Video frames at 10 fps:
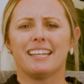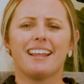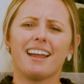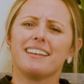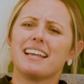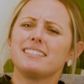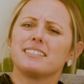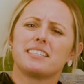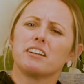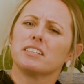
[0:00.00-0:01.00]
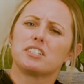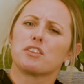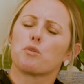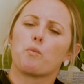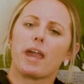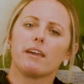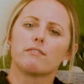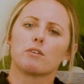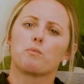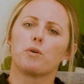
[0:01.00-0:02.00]
not necessarily to the way
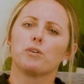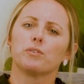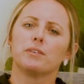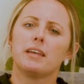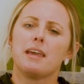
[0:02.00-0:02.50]
of the world,